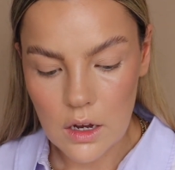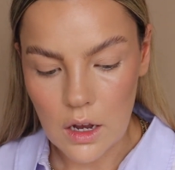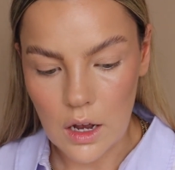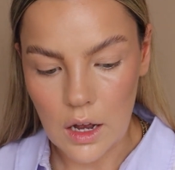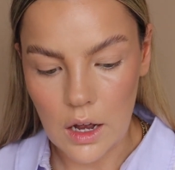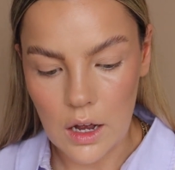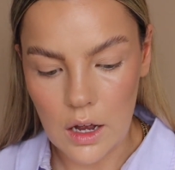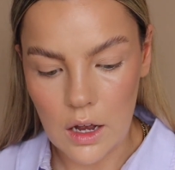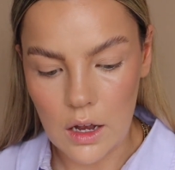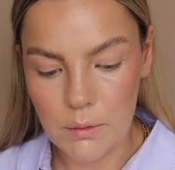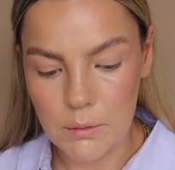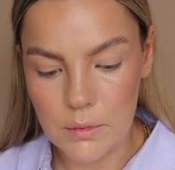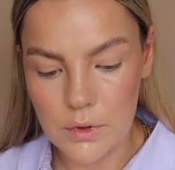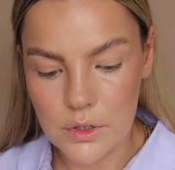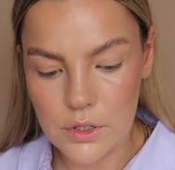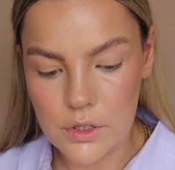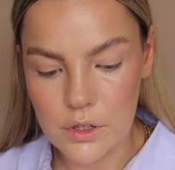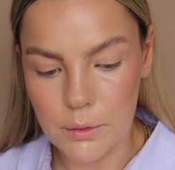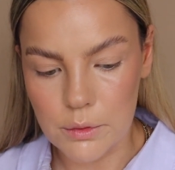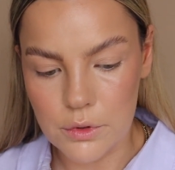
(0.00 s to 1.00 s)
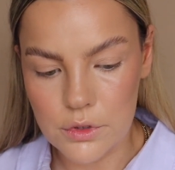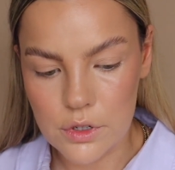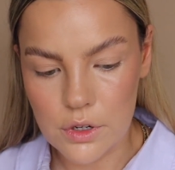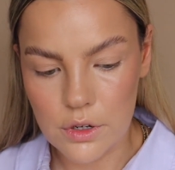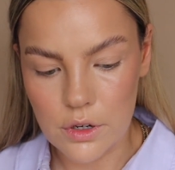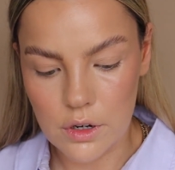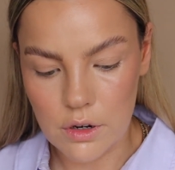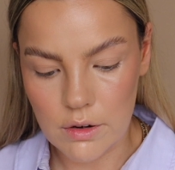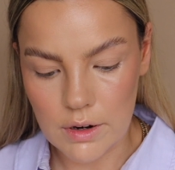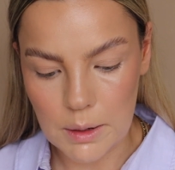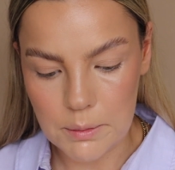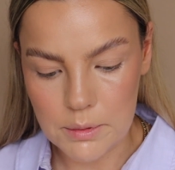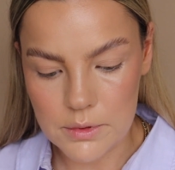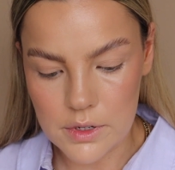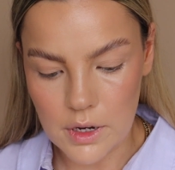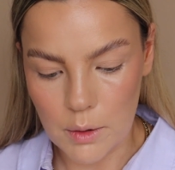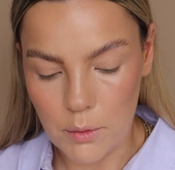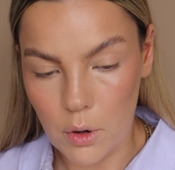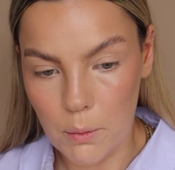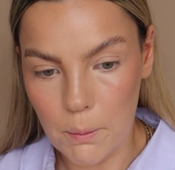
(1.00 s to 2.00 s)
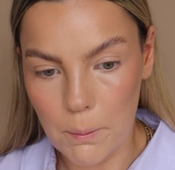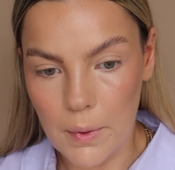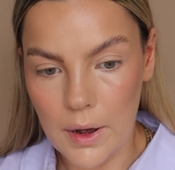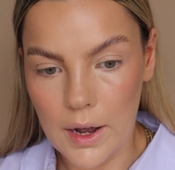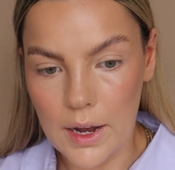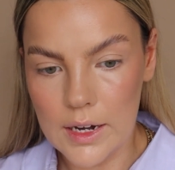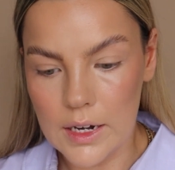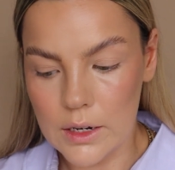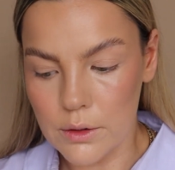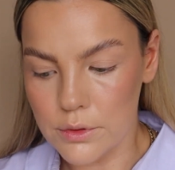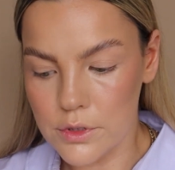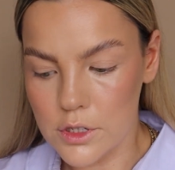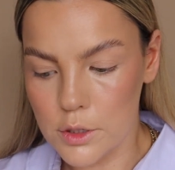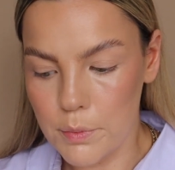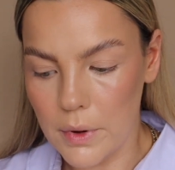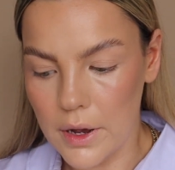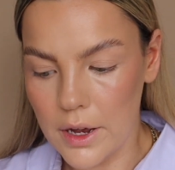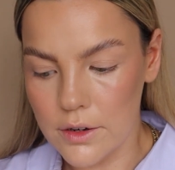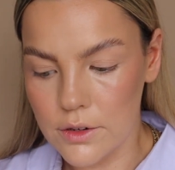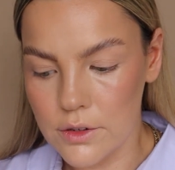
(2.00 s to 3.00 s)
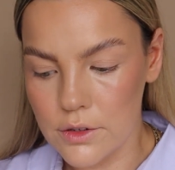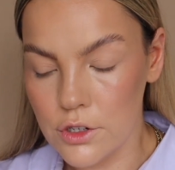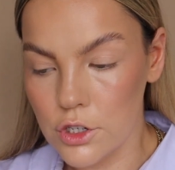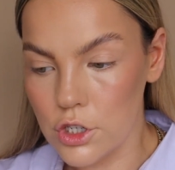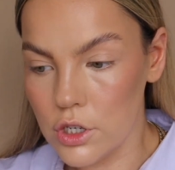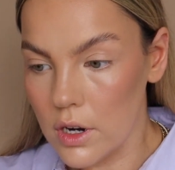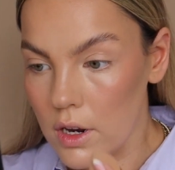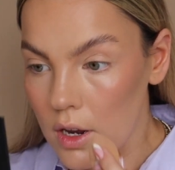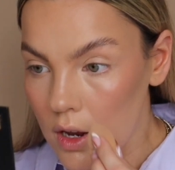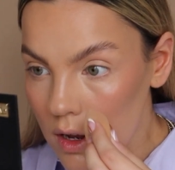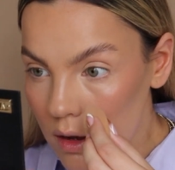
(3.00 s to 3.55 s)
So I'm just going to grab some on my little sponge,